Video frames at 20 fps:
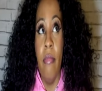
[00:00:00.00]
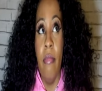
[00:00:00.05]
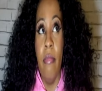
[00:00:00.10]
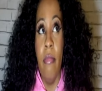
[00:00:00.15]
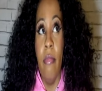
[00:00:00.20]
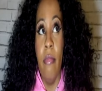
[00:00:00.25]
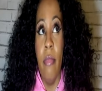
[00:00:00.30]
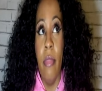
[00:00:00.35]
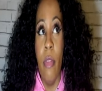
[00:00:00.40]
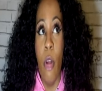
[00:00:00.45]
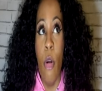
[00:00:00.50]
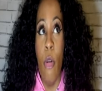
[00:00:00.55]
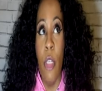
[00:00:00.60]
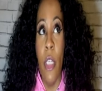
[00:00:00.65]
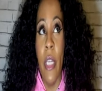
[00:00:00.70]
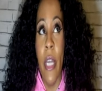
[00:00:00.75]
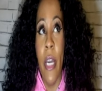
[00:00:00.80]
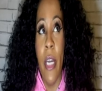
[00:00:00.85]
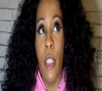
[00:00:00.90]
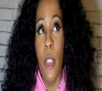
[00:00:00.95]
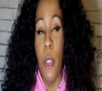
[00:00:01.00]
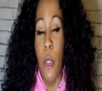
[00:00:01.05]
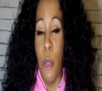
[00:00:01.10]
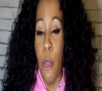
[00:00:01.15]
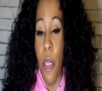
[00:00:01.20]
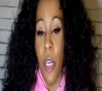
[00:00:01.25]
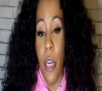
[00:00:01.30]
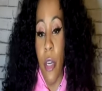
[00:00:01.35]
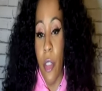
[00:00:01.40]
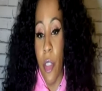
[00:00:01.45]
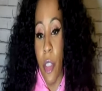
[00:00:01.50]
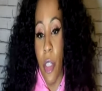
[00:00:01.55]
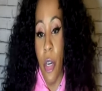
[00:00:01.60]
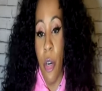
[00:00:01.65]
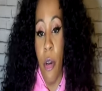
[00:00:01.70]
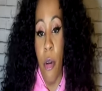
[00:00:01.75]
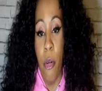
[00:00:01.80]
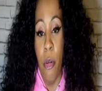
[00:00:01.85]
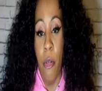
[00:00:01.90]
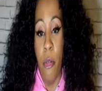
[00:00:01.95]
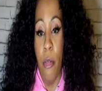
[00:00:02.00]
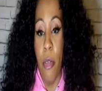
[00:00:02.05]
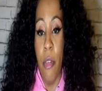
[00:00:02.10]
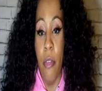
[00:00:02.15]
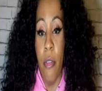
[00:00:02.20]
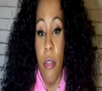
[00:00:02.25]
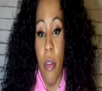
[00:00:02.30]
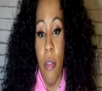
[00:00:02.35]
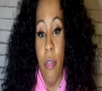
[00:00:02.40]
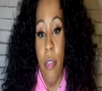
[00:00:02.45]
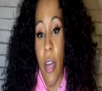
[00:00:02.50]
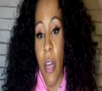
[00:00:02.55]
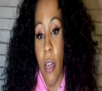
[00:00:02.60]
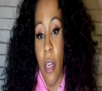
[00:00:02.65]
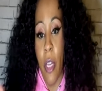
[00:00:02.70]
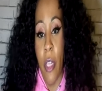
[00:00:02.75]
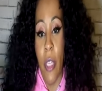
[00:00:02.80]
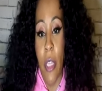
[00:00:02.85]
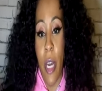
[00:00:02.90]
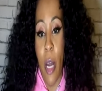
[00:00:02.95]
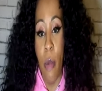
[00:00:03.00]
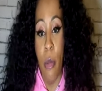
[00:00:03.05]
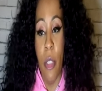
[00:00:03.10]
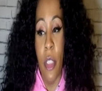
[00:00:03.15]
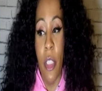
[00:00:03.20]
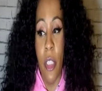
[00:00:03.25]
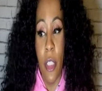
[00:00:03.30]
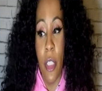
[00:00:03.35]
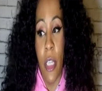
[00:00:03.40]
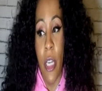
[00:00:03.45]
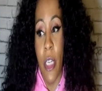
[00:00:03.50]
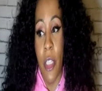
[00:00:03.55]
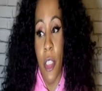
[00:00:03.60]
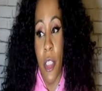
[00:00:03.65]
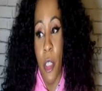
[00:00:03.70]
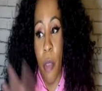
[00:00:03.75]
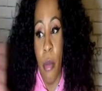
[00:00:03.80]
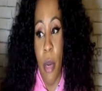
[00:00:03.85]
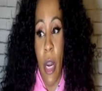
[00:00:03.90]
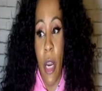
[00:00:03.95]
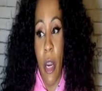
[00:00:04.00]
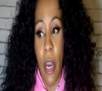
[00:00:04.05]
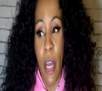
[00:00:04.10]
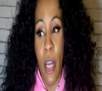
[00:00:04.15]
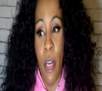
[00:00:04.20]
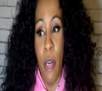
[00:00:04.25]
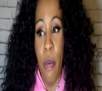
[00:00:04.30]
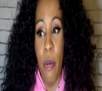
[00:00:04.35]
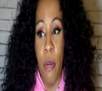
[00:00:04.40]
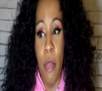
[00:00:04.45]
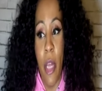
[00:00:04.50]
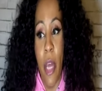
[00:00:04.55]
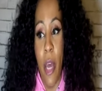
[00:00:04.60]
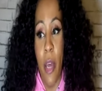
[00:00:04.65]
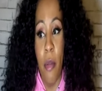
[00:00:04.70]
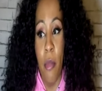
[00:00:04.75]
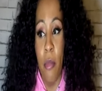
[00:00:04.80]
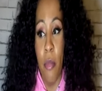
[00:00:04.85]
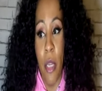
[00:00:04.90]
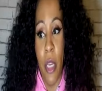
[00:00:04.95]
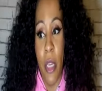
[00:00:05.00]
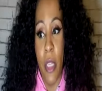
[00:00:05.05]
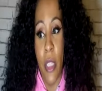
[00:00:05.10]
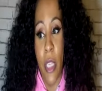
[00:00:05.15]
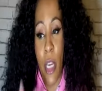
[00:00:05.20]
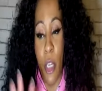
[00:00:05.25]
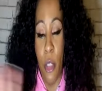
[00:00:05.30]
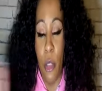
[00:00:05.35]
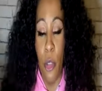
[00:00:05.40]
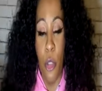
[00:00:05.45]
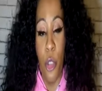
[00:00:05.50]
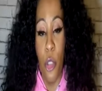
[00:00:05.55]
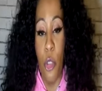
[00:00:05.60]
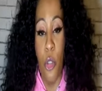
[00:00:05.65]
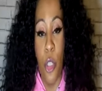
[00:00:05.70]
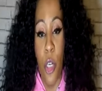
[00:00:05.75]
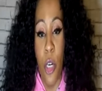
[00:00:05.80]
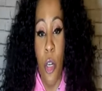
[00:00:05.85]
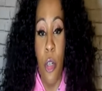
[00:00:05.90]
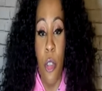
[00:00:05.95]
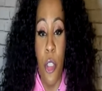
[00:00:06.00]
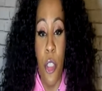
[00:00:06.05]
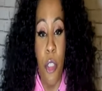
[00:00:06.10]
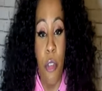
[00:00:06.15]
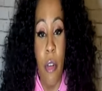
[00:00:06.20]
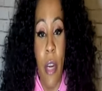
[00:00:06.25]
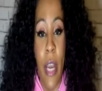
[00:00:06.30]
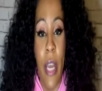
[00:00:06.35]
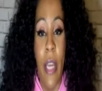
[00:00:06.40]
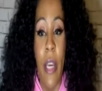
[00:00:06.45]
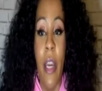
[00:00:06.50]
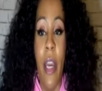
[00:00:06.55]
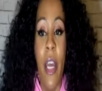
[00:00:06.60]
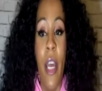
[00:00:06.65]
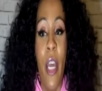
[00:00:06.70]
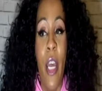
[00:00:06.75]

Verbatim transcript: only like two years ago we found out that i was dyslexic but i kind of knew that because i struggle to write